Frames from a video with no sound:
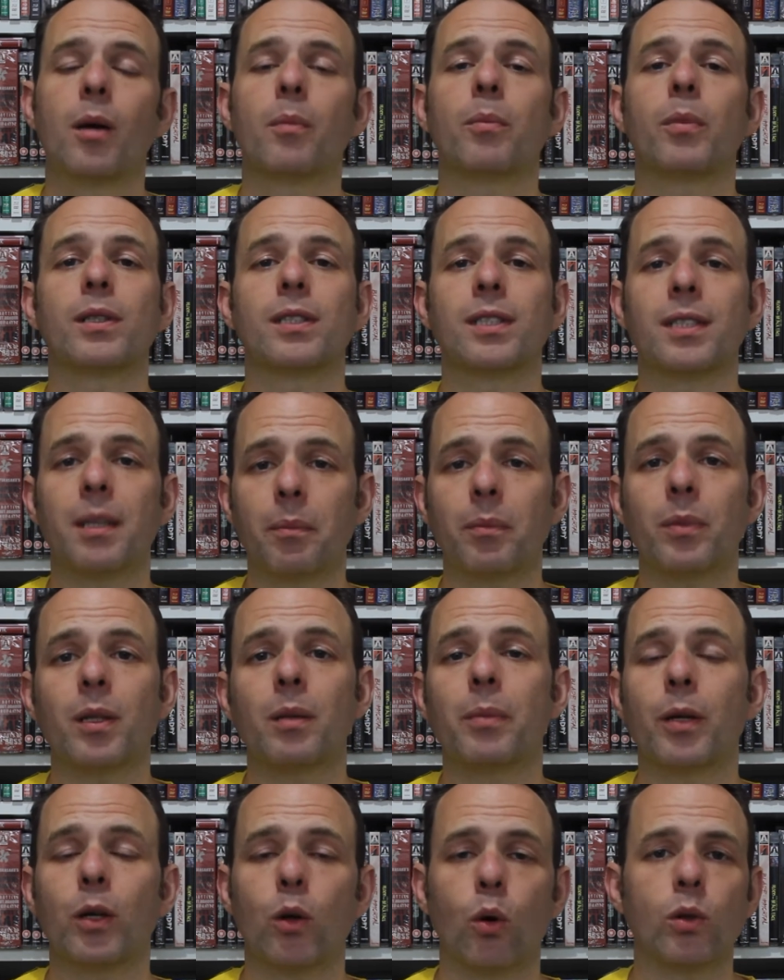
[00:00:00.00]
but simply
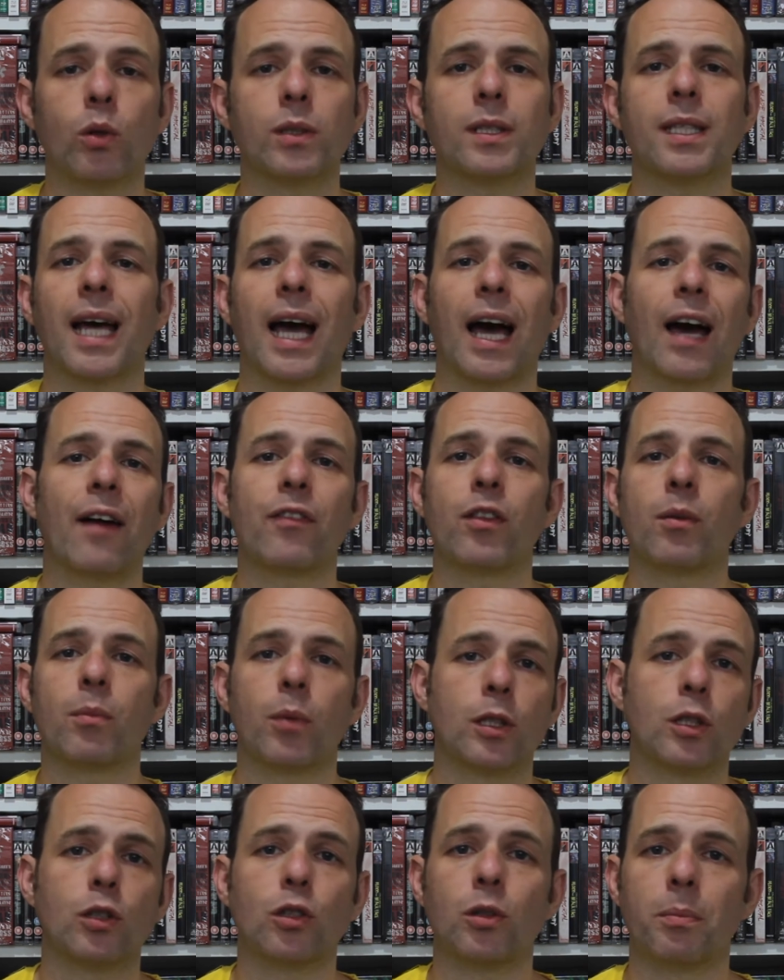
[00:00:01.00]
because they have the
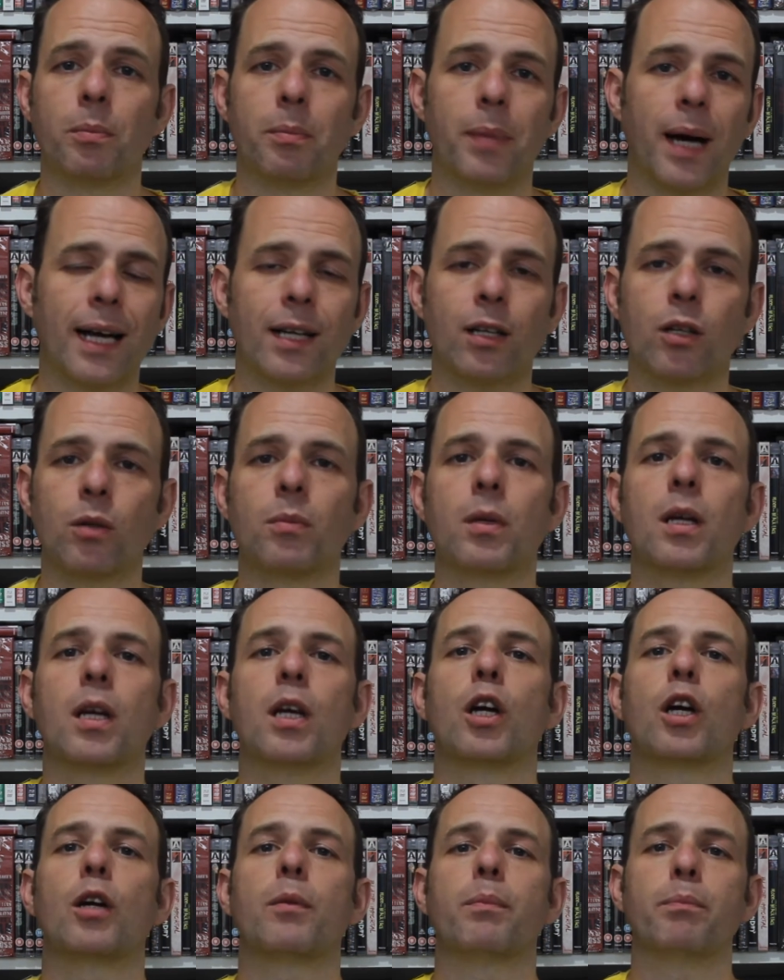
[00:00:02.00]
money to back him
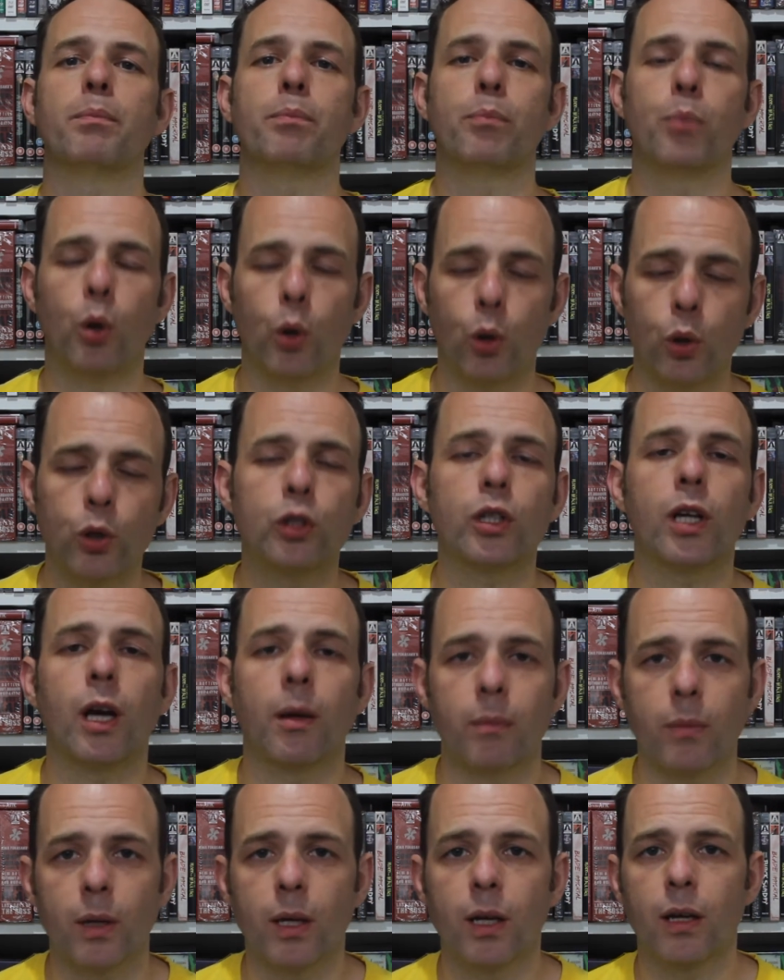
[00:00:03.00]
and push
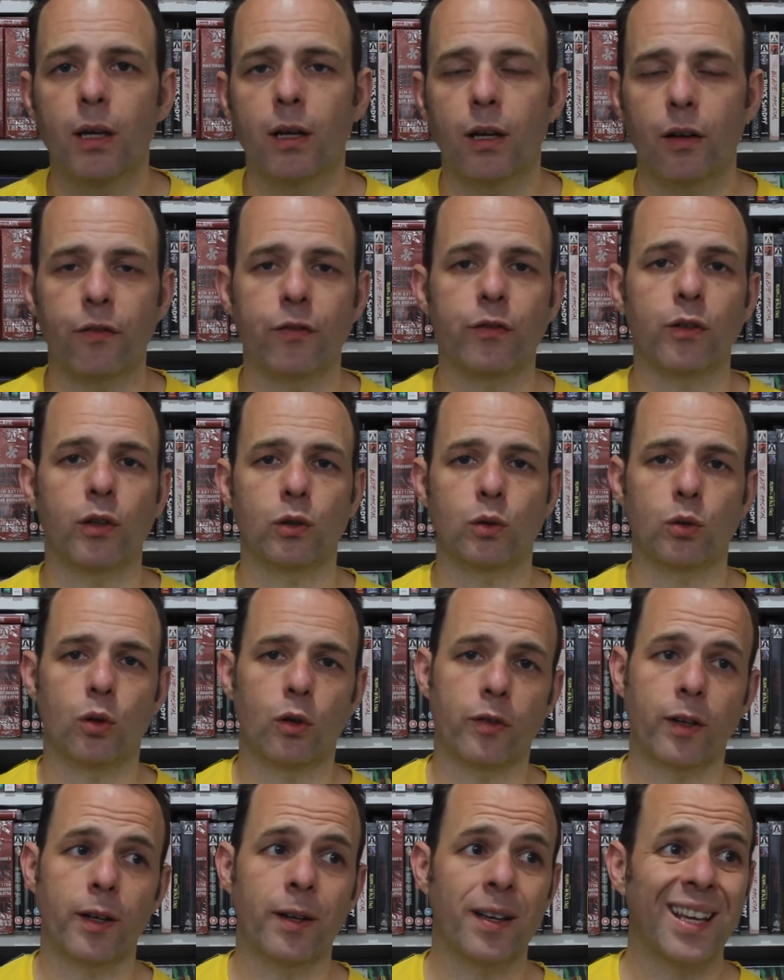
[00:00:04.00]
him in front
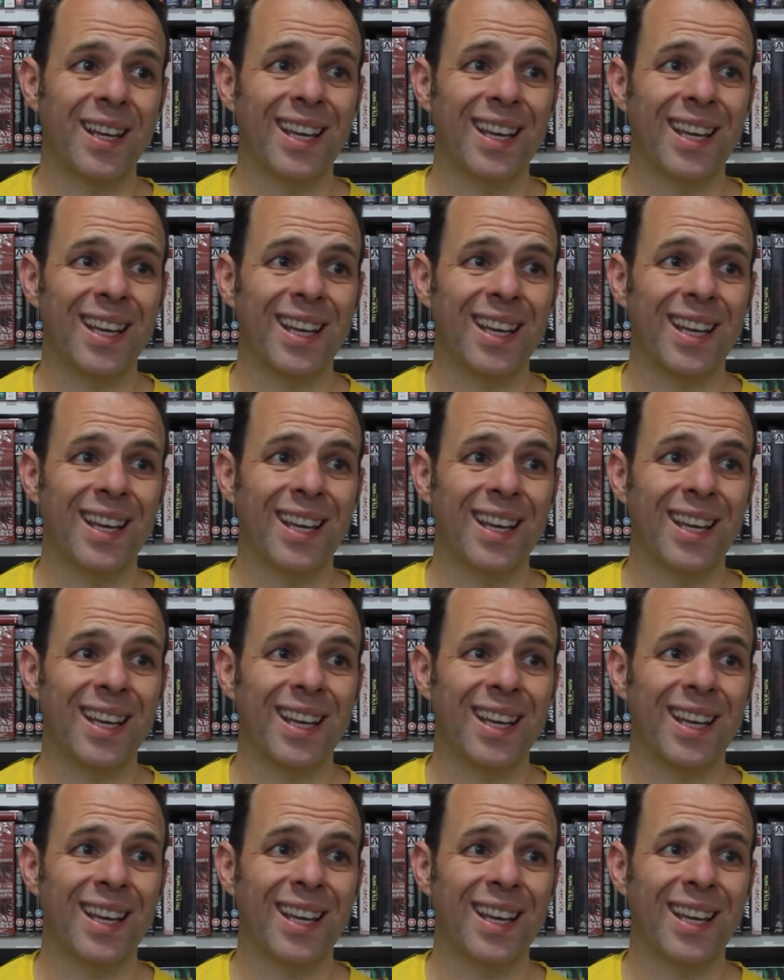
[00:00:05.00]
of it.